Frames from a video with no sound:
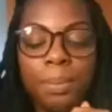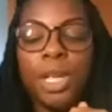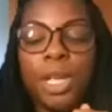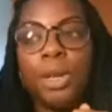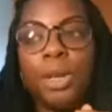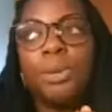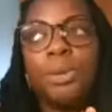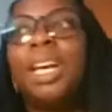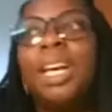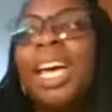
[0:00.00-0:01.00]
so
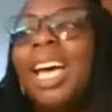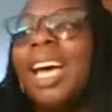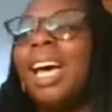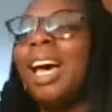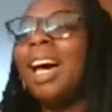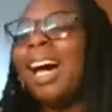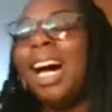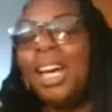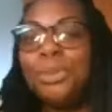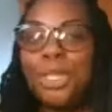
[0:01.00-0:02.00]

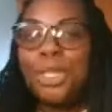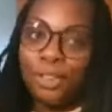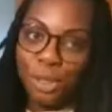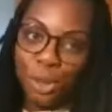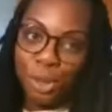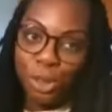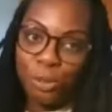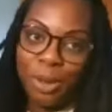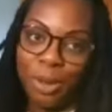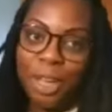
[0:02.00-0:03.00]
I was often
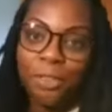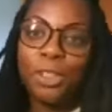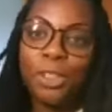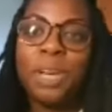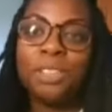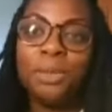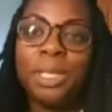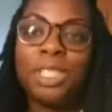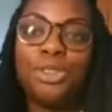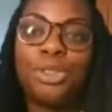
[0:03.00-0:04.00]
told by my first
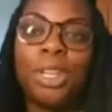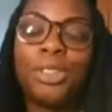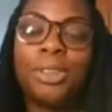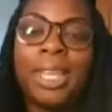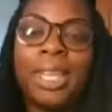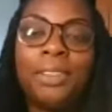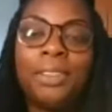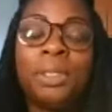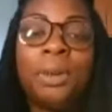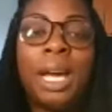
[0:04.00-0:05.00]
mindfulness instructor that
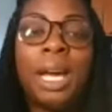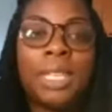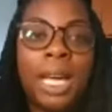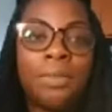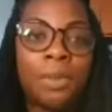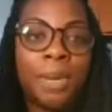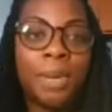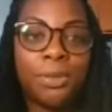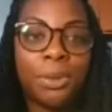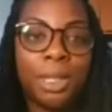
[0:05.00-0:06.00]
if you don't have time for
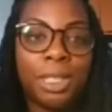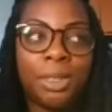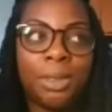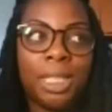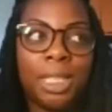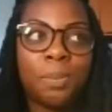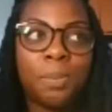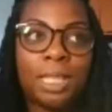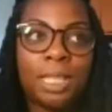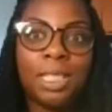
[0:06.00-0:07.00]
mindfulness, you need to
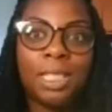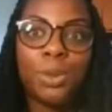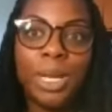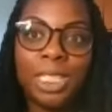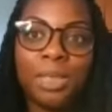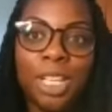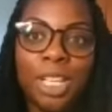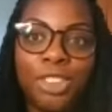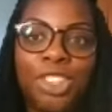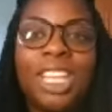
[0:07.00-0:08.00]
practice it twice as much